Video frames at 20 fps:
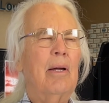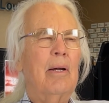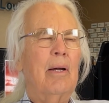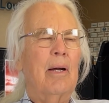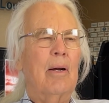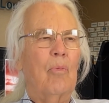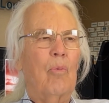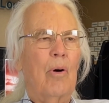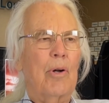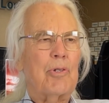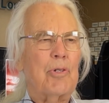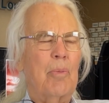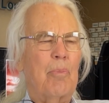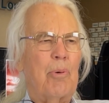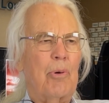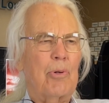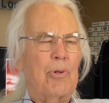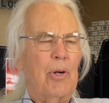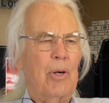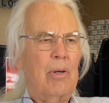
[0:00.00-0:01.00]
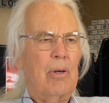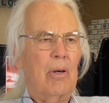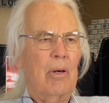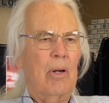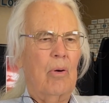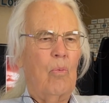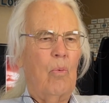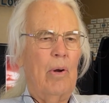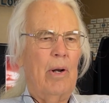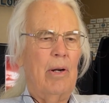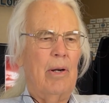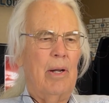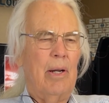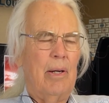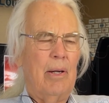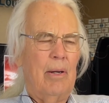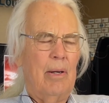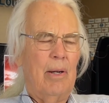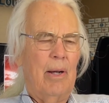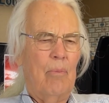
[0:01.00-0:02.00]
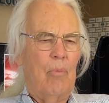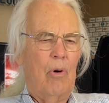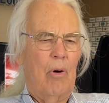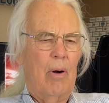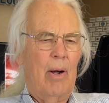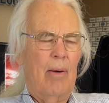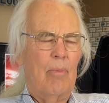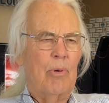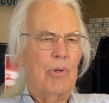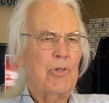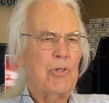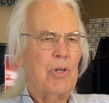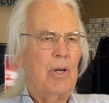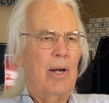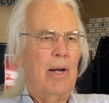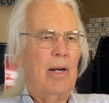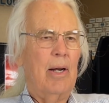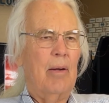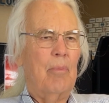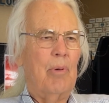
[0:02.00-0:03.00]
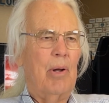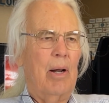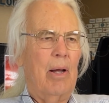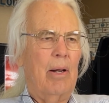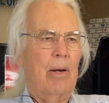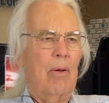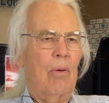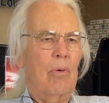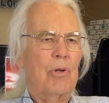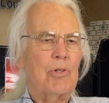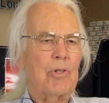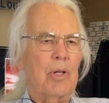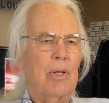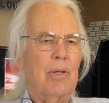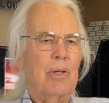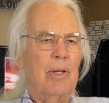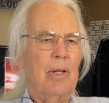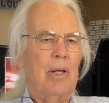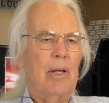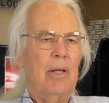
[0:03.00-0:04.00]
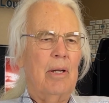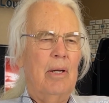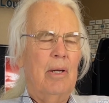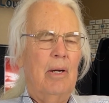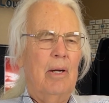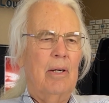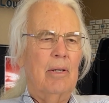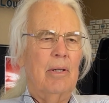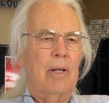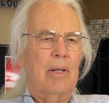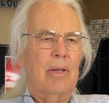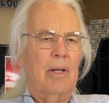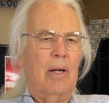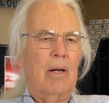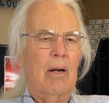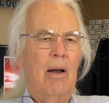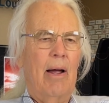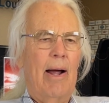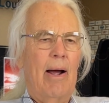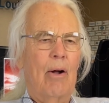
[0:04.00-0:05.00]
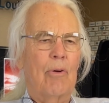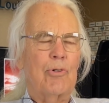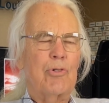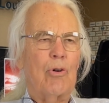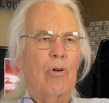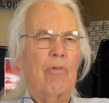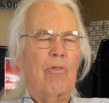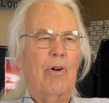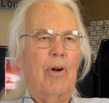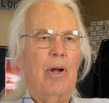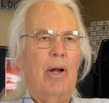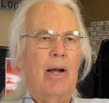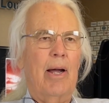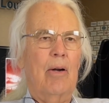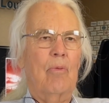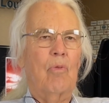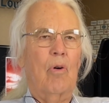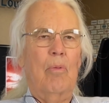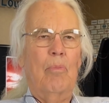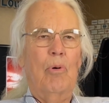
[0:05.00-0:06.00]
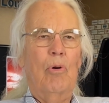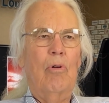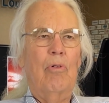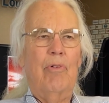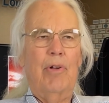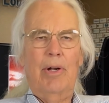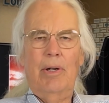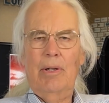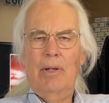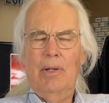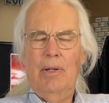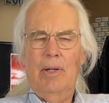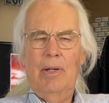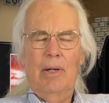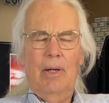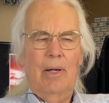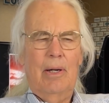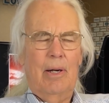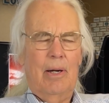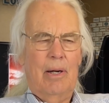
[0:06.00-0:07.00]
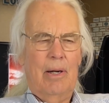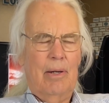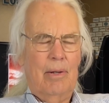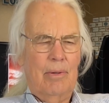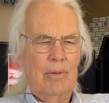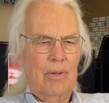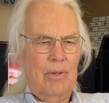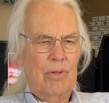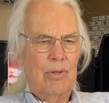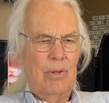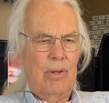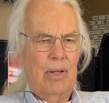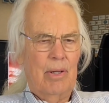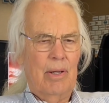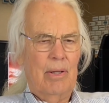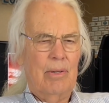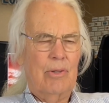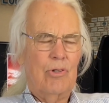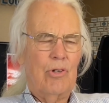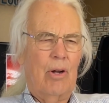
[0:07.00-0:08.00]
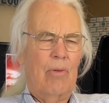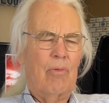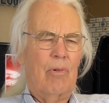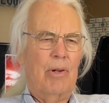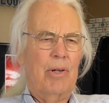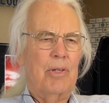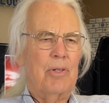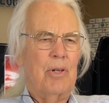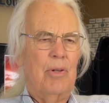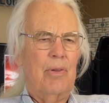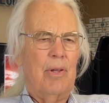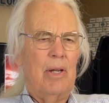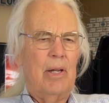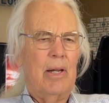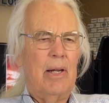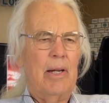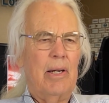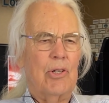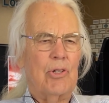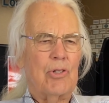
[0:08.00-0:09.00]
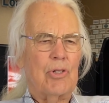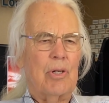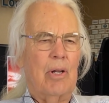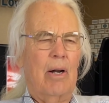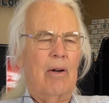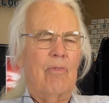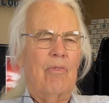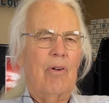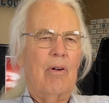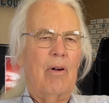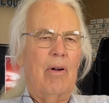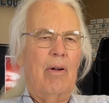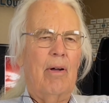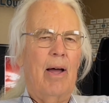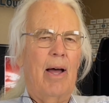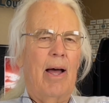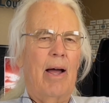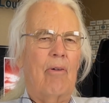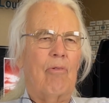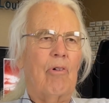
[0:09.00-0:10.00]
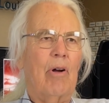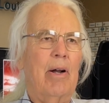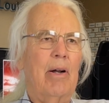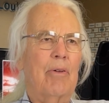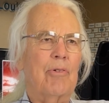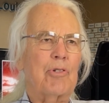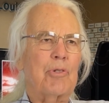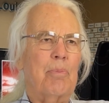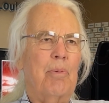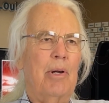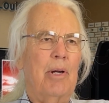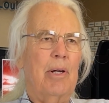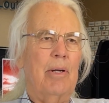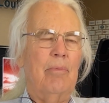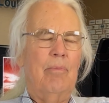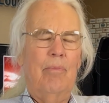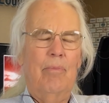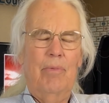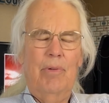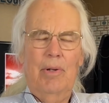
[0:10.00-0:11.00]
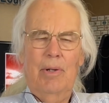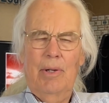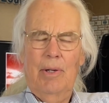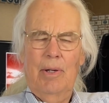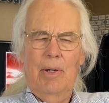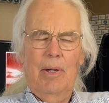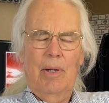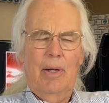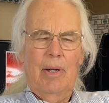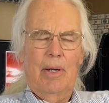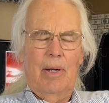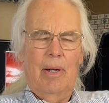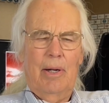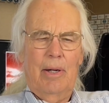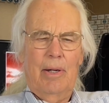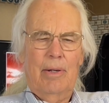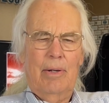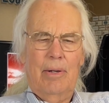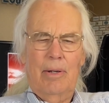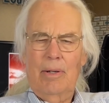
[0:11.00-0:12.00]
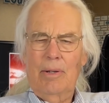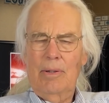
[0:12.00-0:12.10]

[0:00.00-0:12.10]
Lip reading: It wasn't particularly windy where I was standing, but I noticed that the clouds overhead were moving generally to the east at a very high rate of speed. And